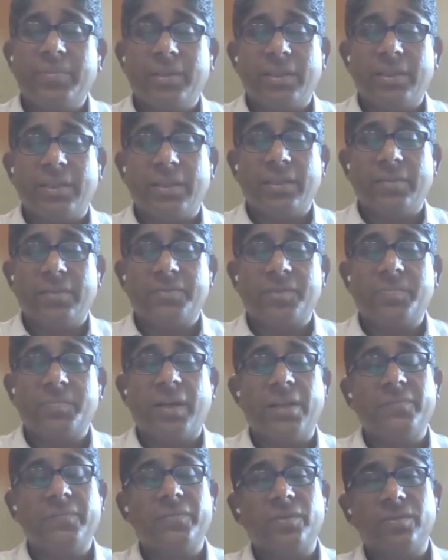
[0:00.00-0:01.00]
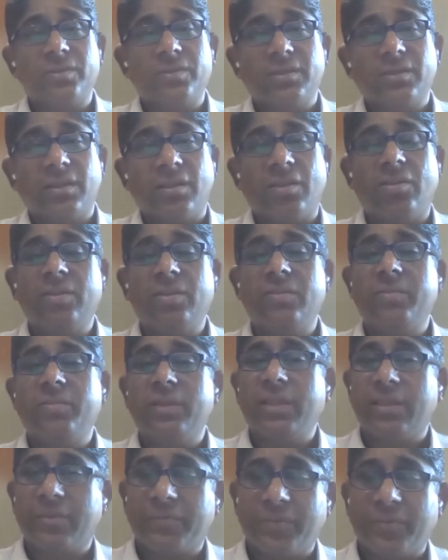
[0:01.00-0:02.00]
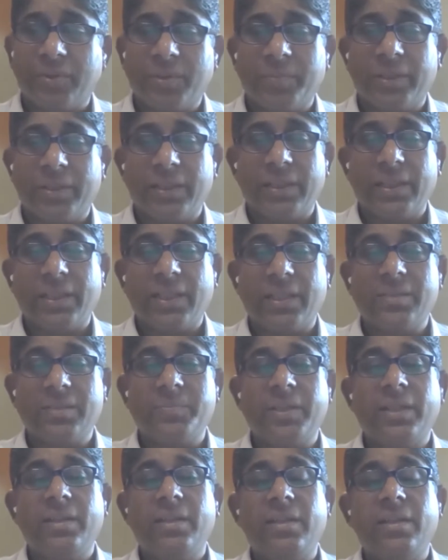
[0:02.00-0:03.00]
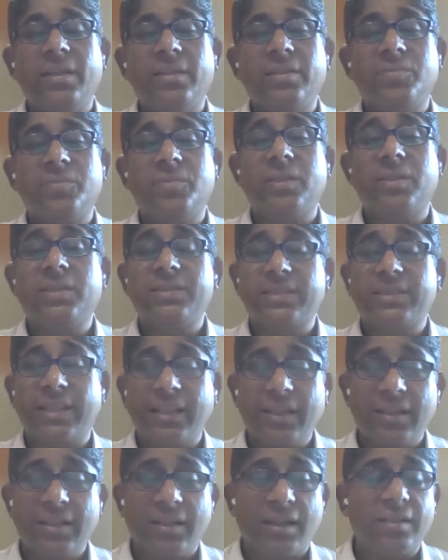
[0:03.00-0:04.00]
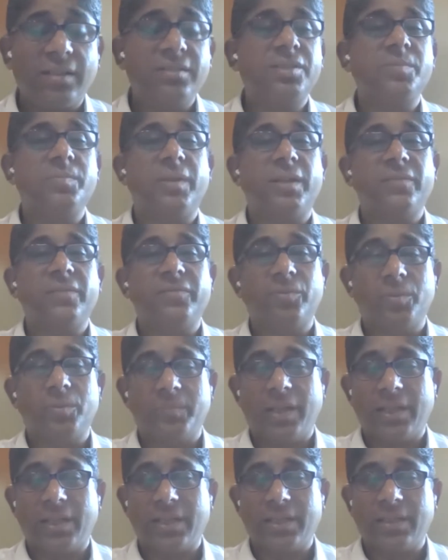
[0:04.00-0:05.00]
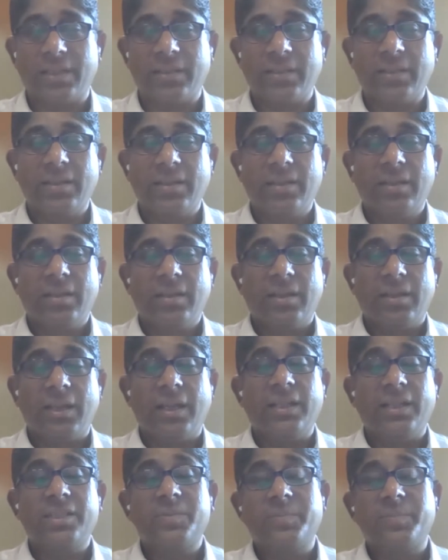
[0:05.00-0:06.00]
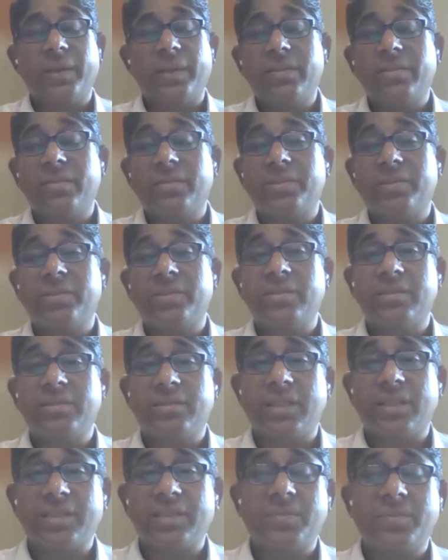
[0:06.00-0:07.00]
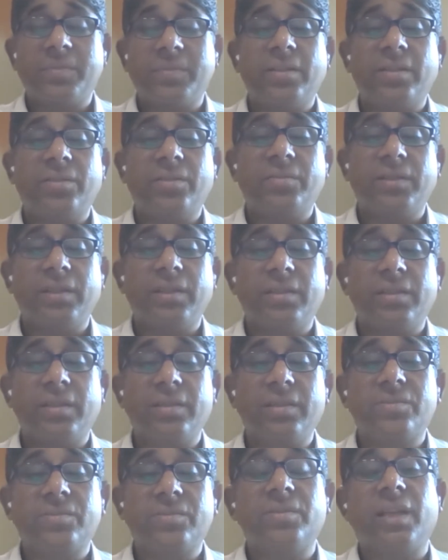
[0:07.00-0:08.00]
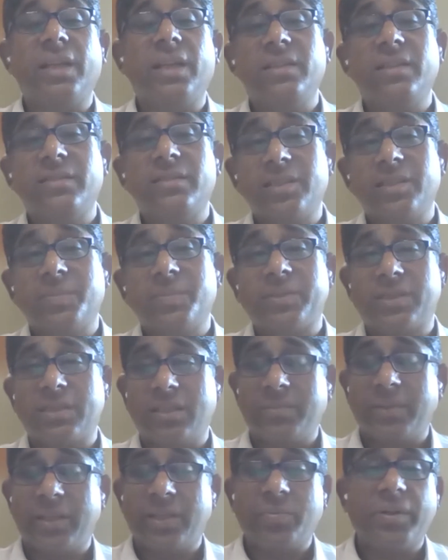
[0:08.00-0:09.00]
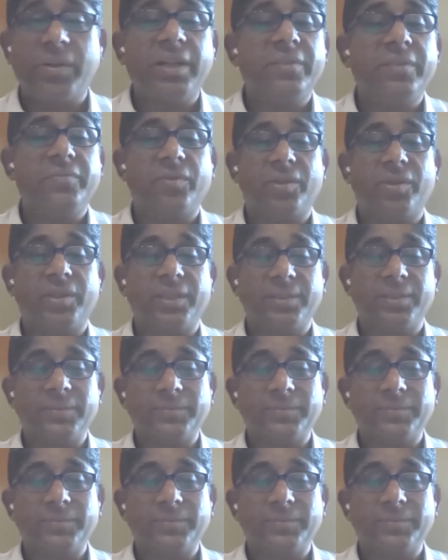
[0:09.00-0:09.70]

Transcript: of smartphones, along with their affordability, has made India the world's second largest smartphone market, and its penetration is estimated to increase to 96% by 2040.